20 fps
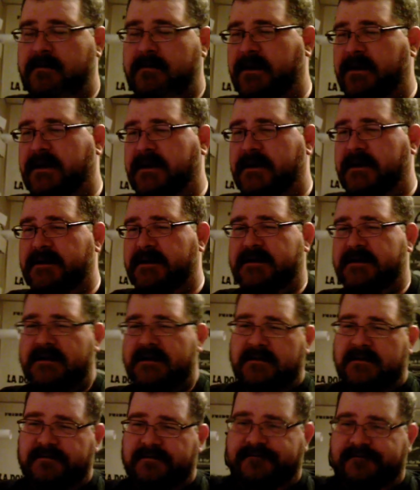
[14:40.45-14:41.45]
because
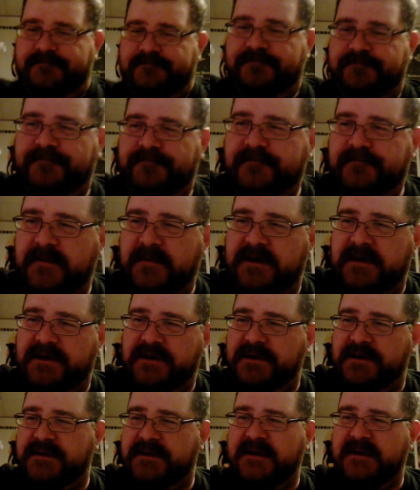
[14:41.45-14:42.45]
as you
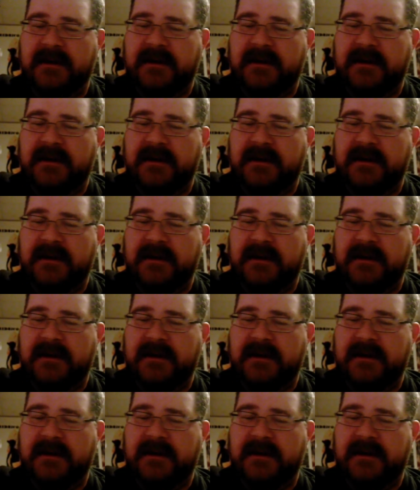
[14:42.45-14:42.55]
can see